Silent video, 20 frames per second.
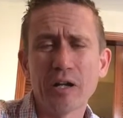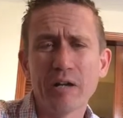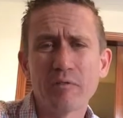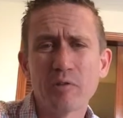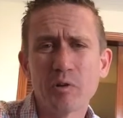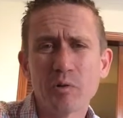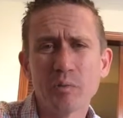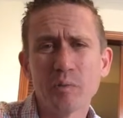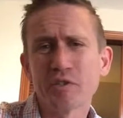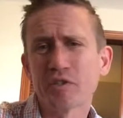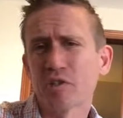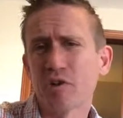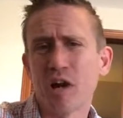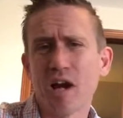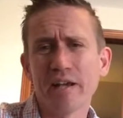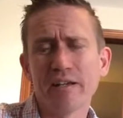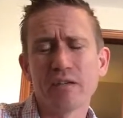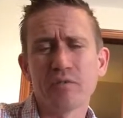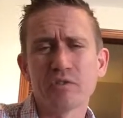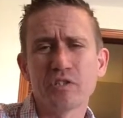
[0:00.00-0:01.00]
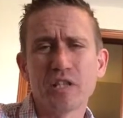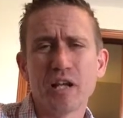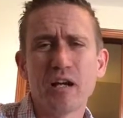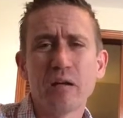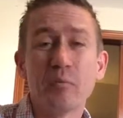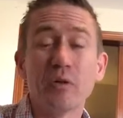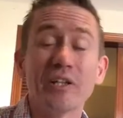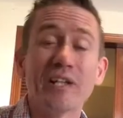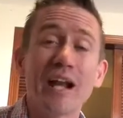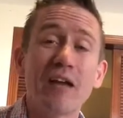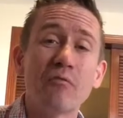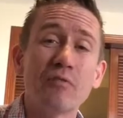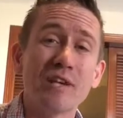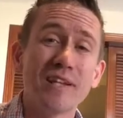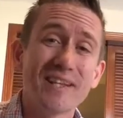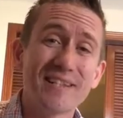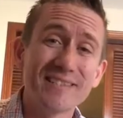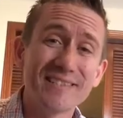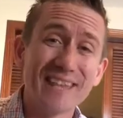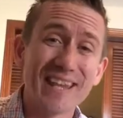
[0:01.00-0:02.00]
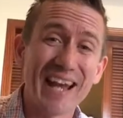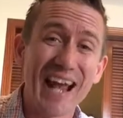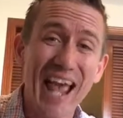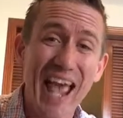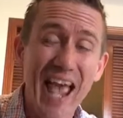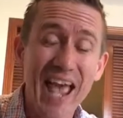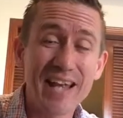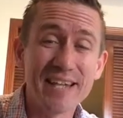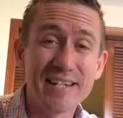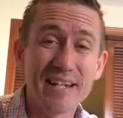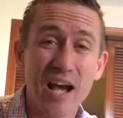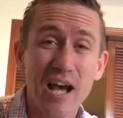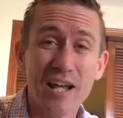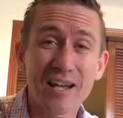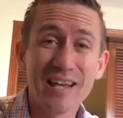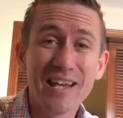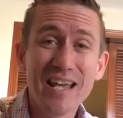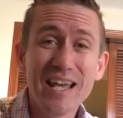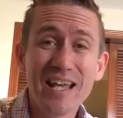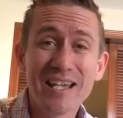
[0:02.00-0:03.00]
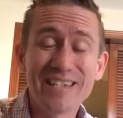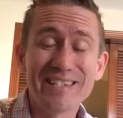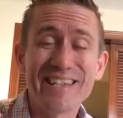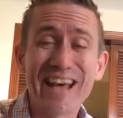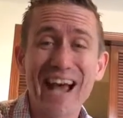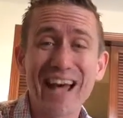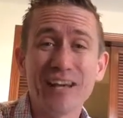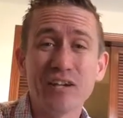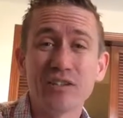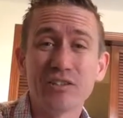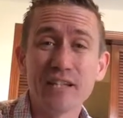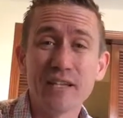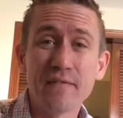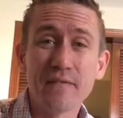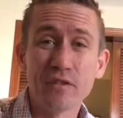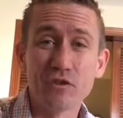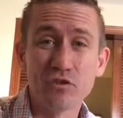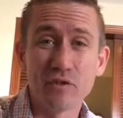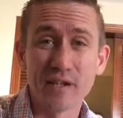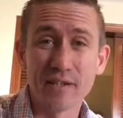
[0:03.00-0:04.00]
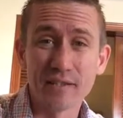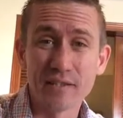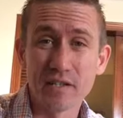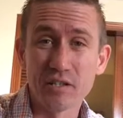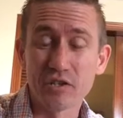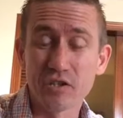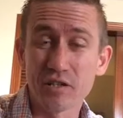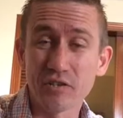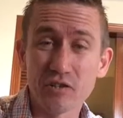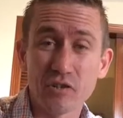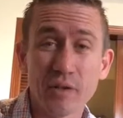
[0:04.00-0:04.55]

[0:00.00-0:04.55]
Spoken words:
Everyone was crying. It was terrible. And I realized that I had not dialed in the transition.